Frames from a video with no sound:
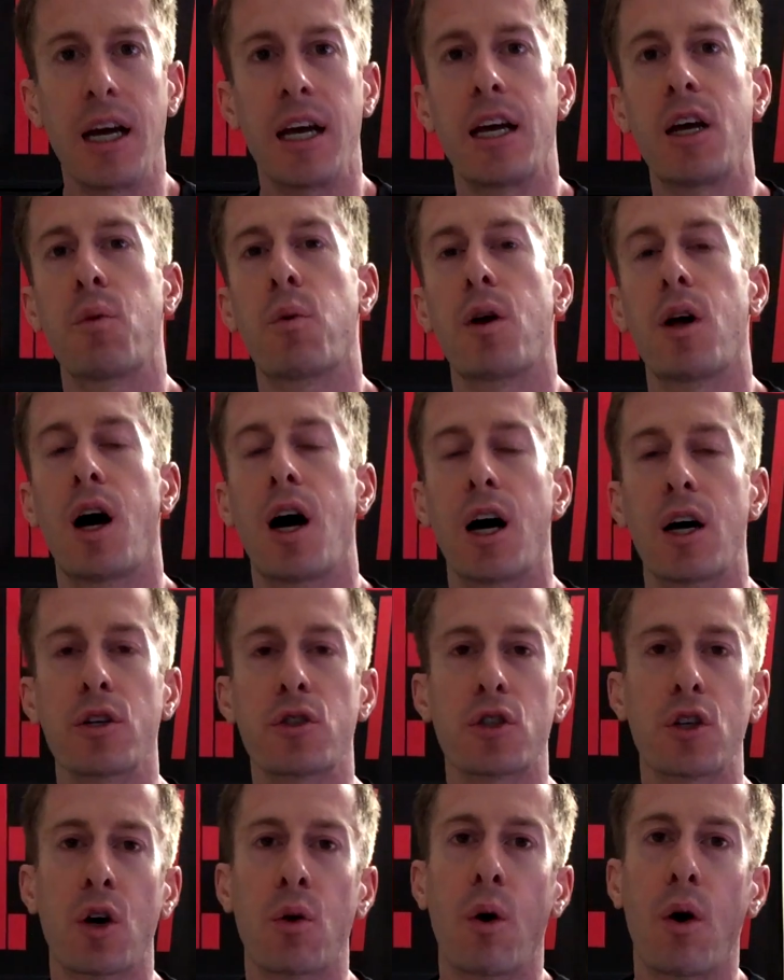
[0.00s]
It will
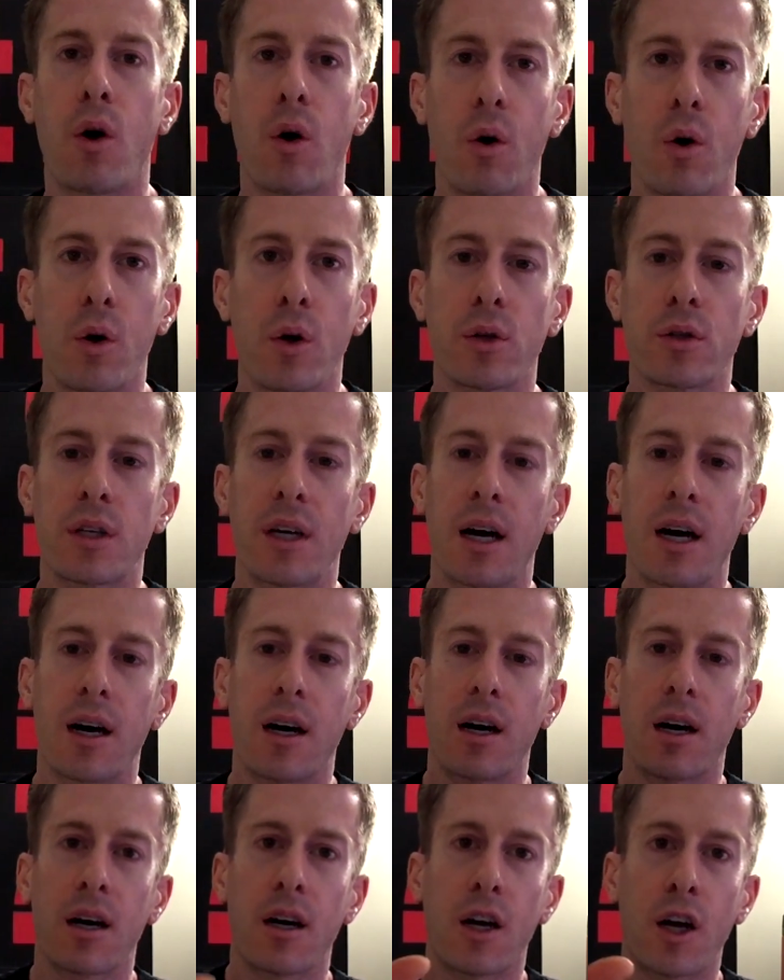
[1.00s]
also hold
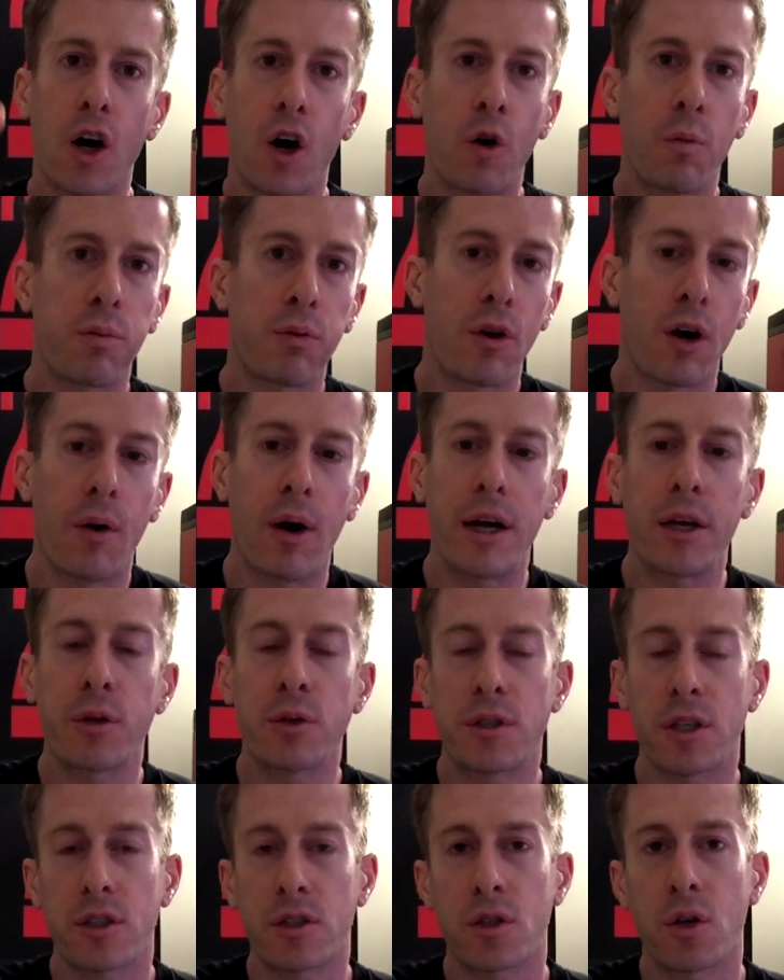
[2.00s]
a GoPro. I use
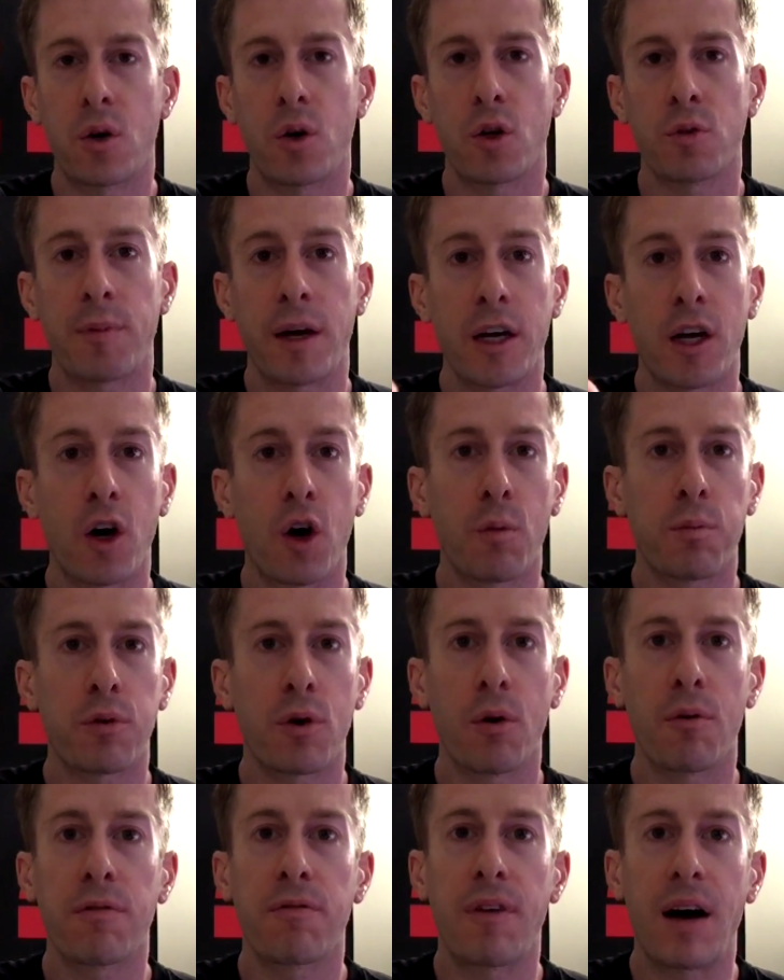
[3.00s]
this to hold my
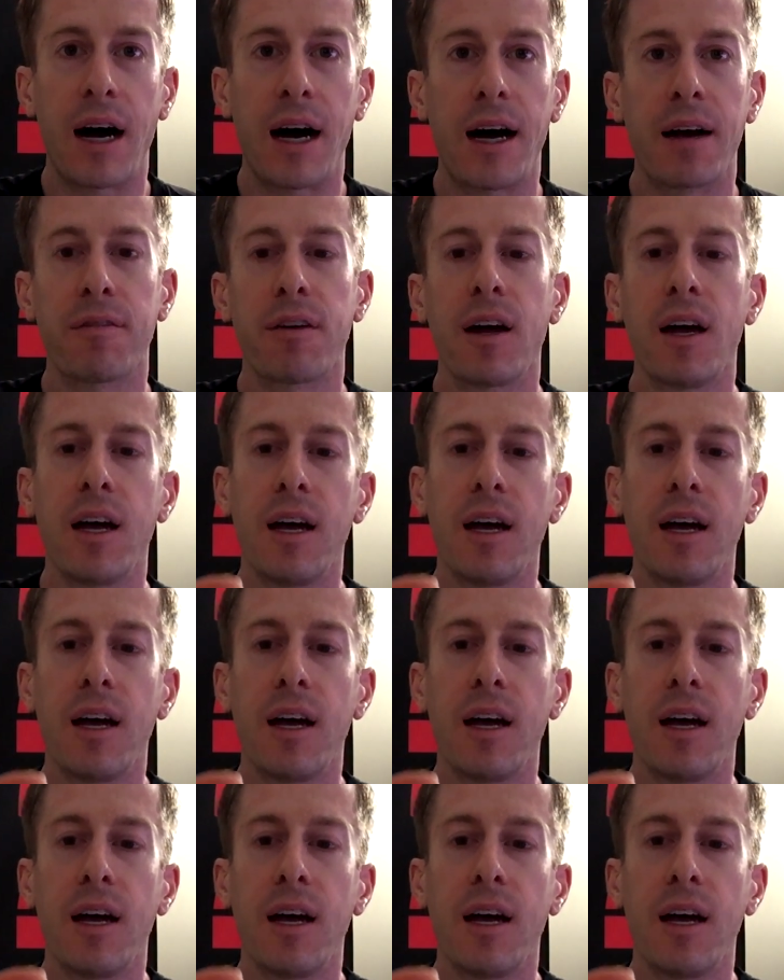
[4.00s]
GoPro 5.